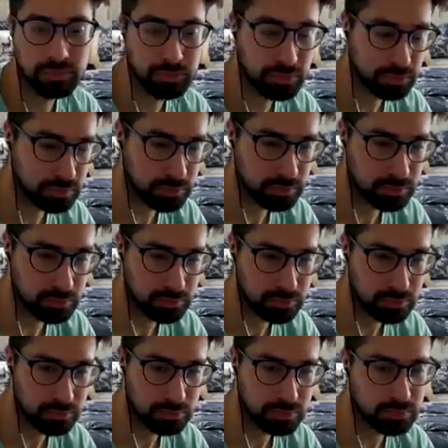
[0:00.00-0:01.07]

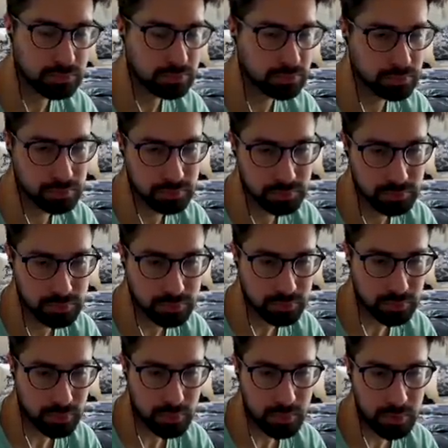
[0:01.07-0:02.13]

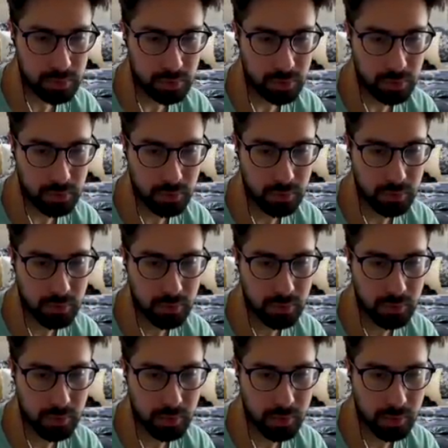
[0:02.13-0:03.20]

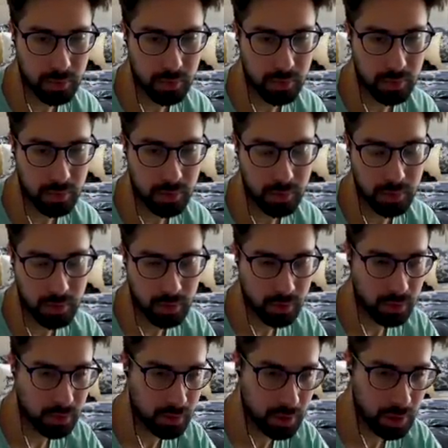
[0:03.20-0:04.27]

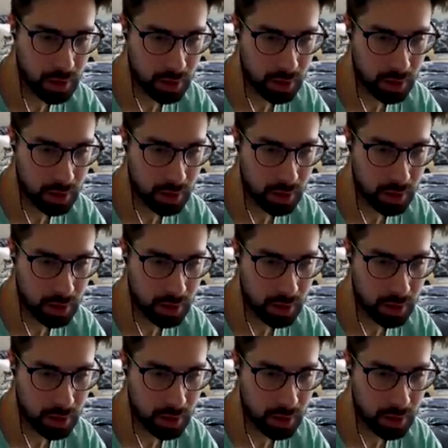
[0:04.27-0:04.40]
No one is speaking in this clip.